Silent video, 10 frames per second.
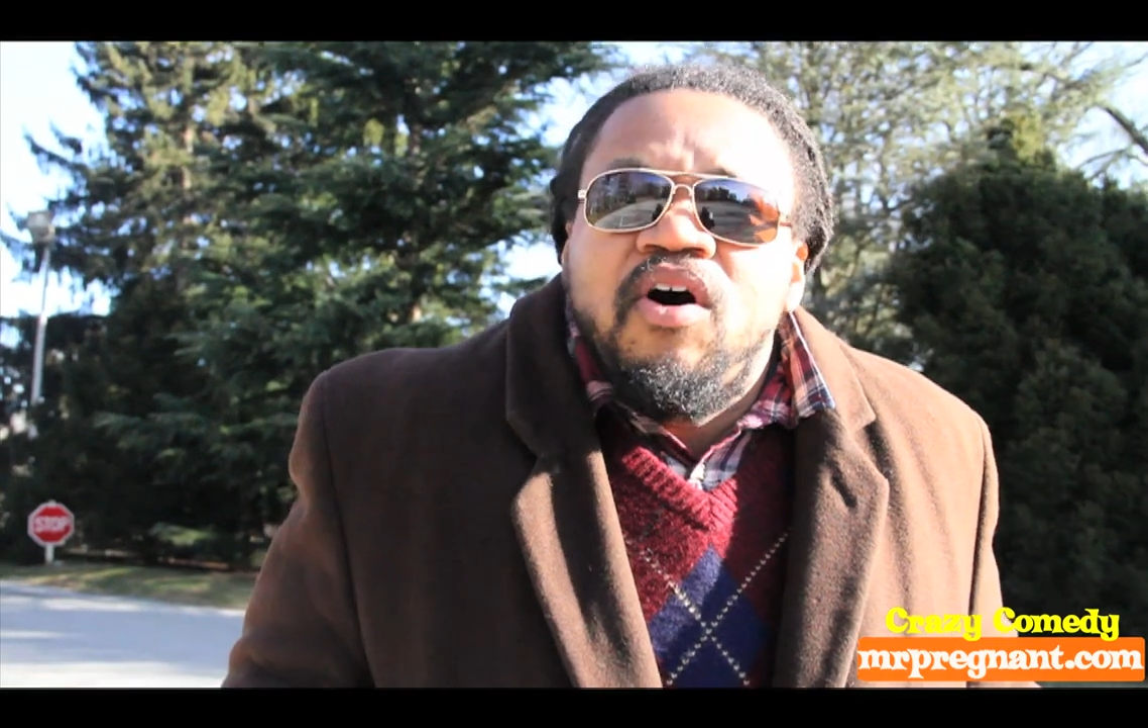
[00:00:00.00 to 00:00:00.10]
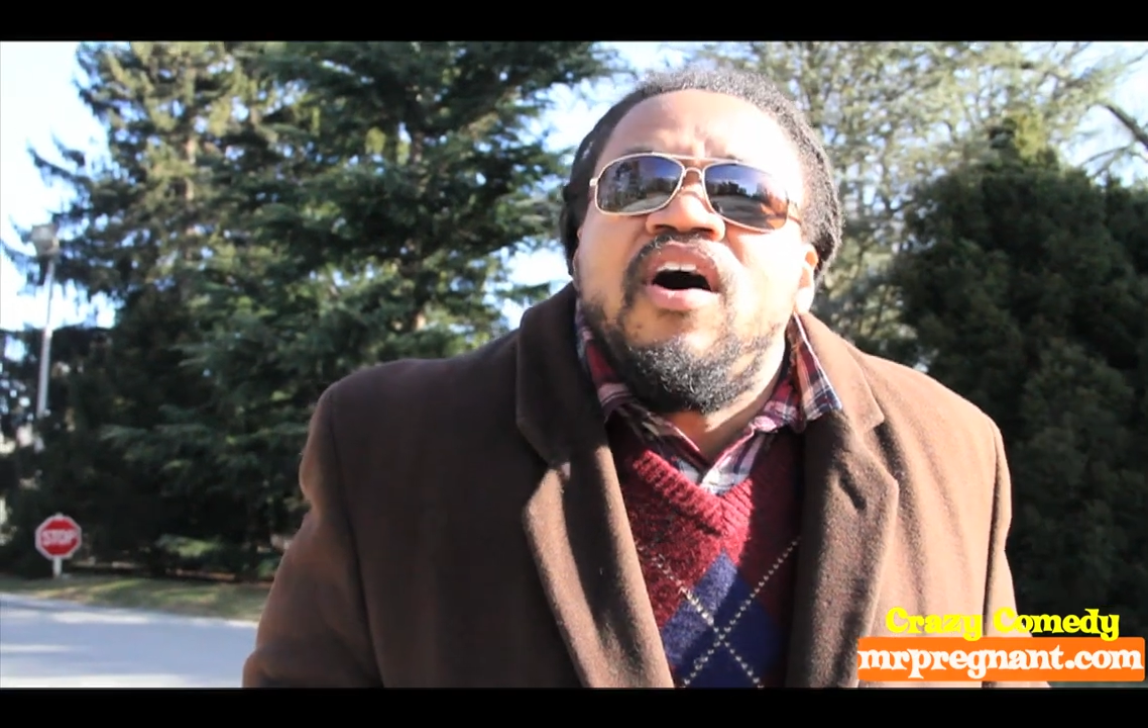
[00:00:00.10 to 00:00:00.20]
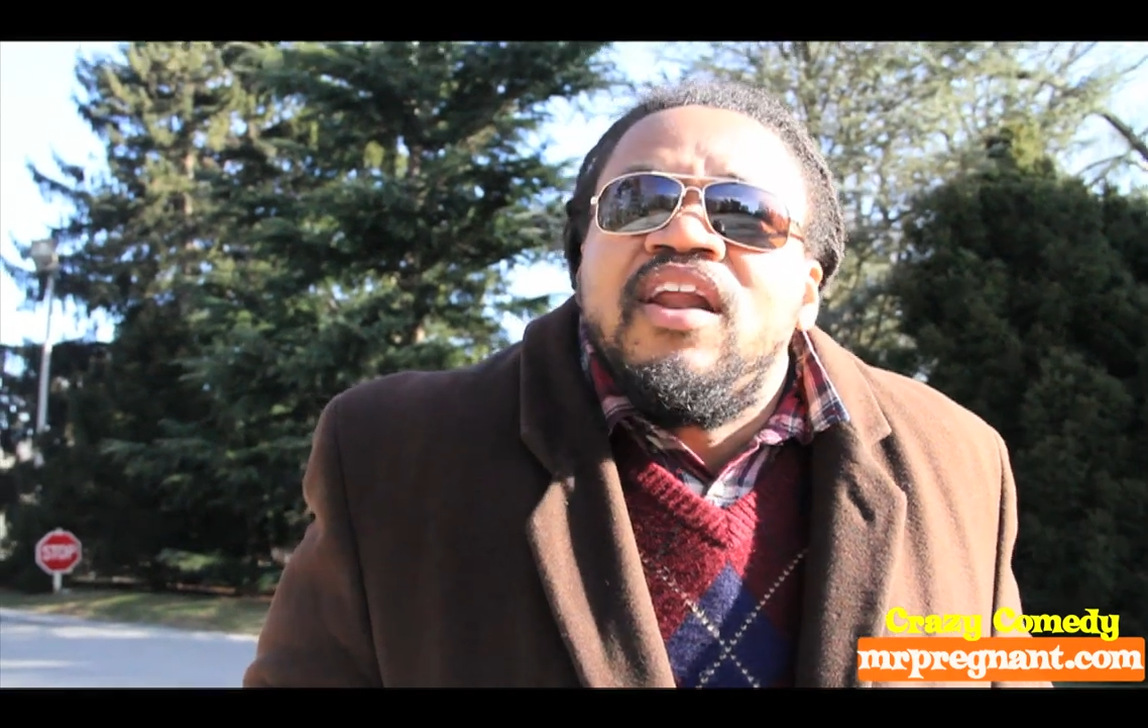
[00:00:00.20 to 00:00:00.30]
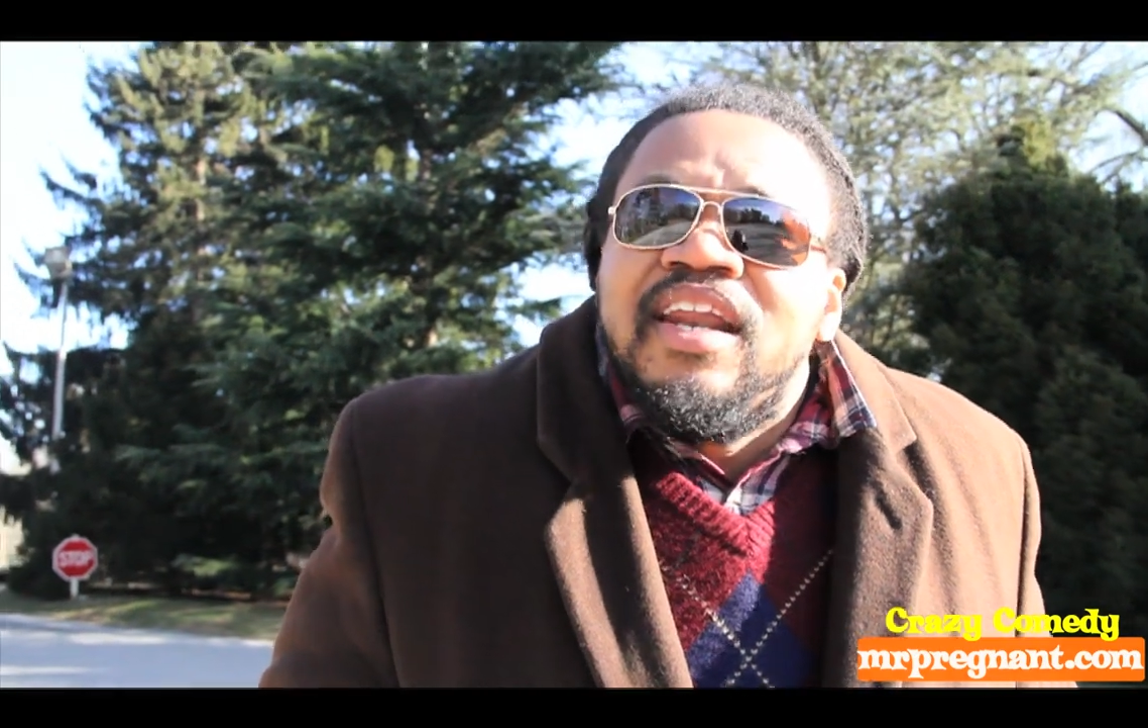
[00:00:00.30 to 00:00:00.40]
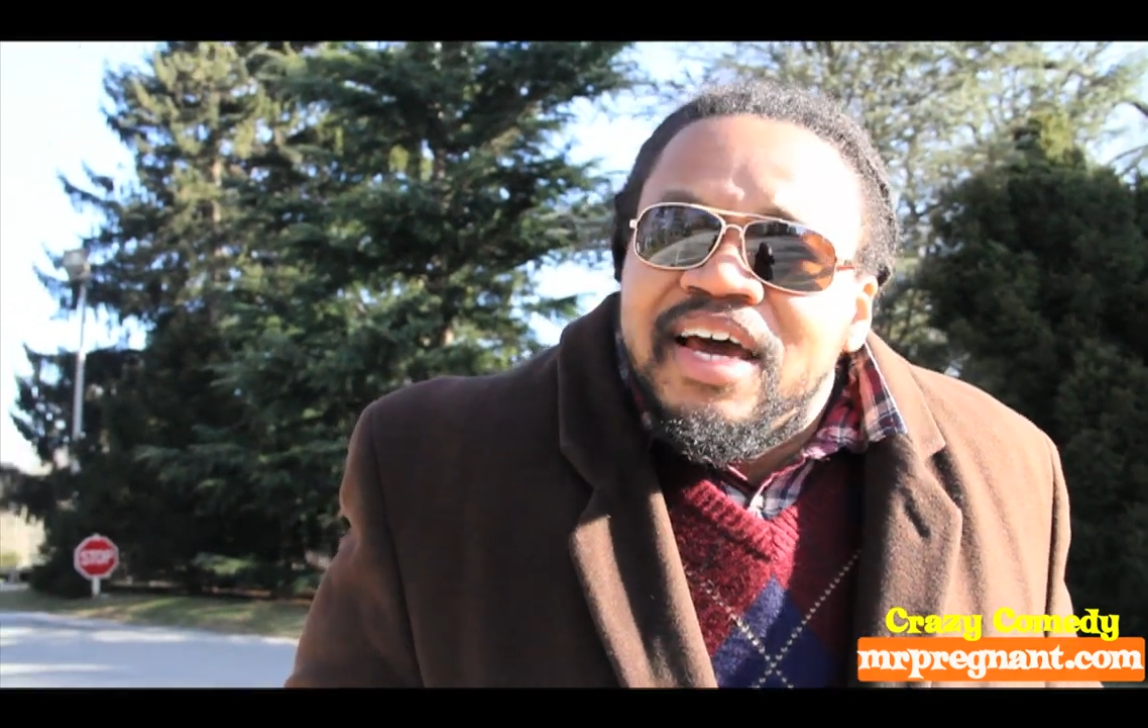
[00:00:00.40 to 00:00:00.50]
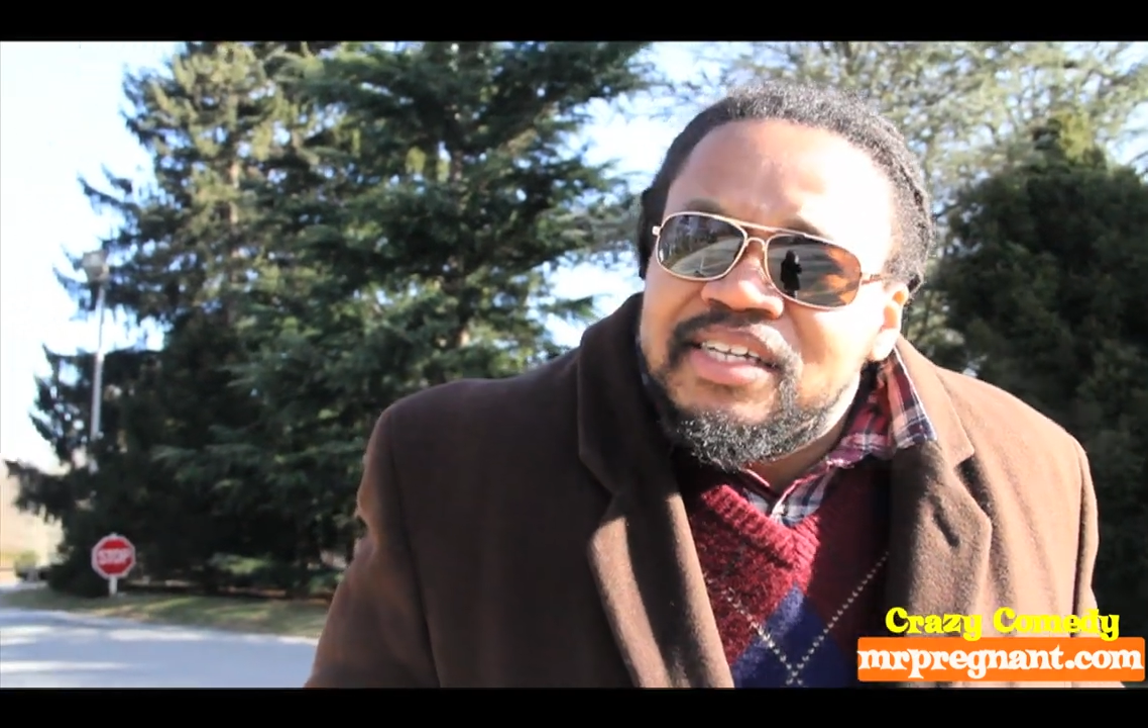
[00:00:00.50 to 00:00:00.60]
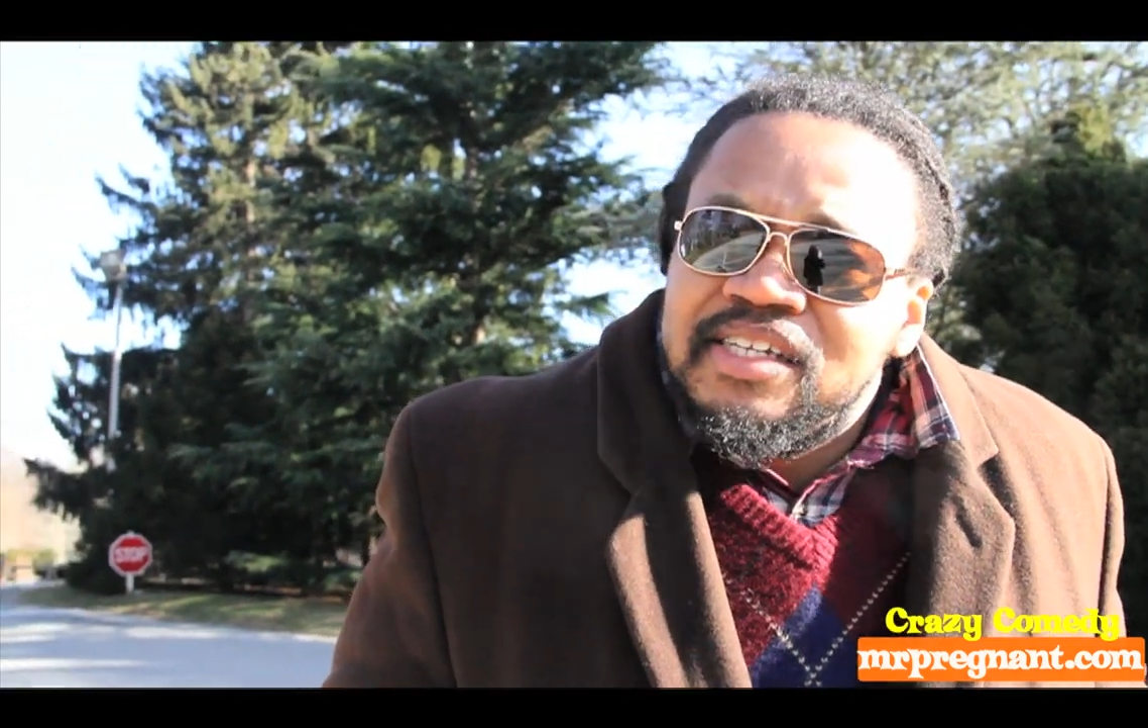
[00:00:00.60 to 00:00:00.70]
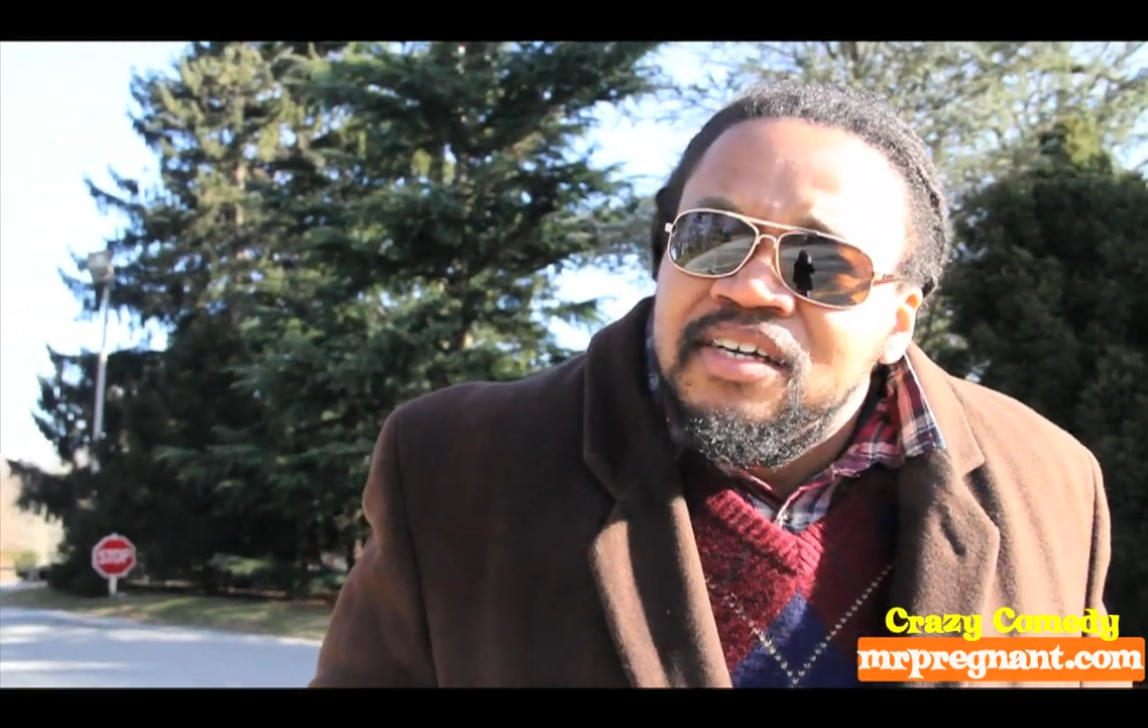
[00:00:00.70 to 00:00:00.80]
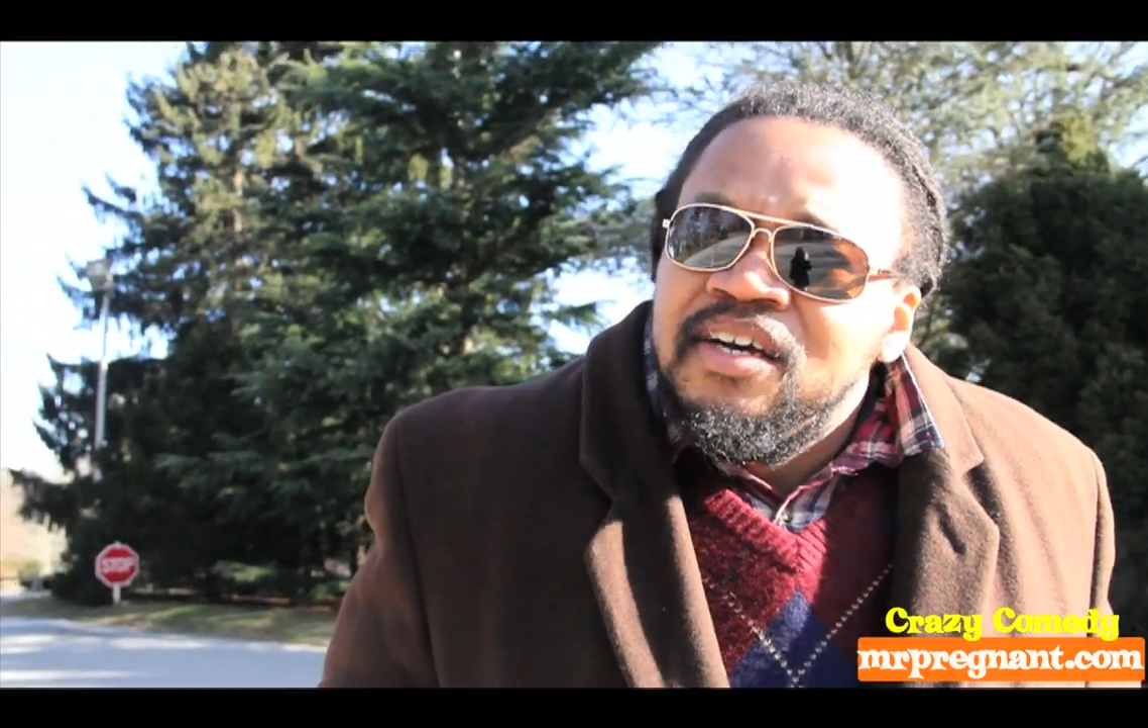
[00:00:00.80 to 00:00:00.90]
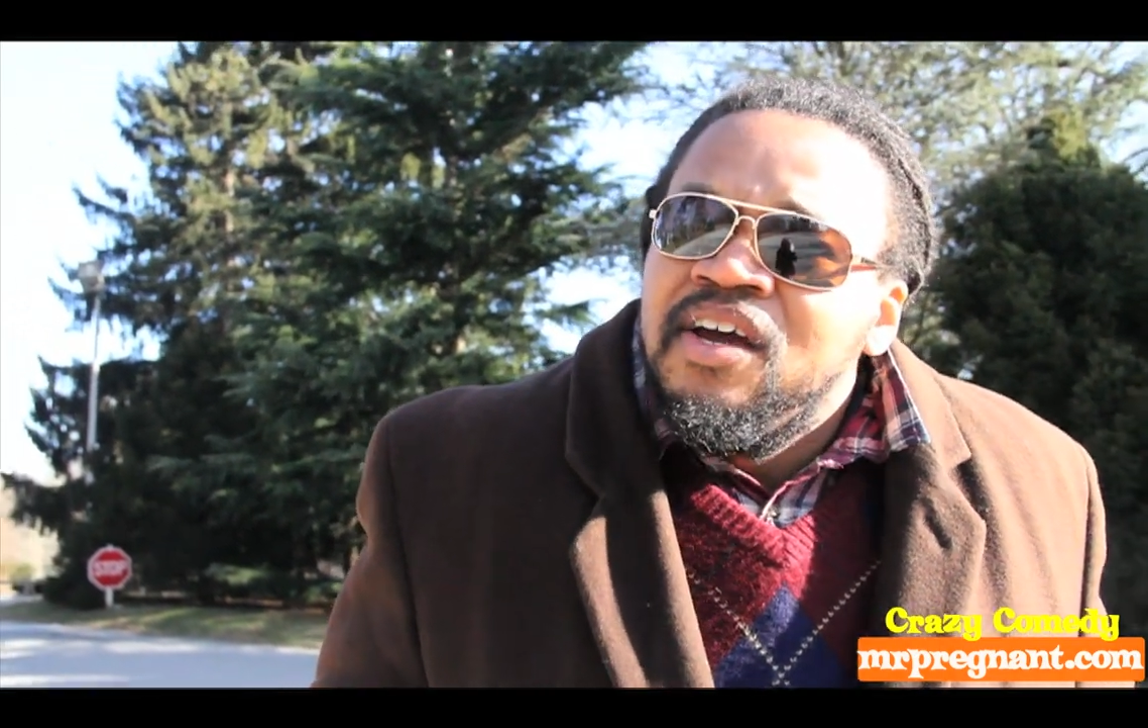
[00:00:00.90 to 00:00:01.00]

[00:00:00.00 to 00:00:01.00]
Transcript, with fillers: unless,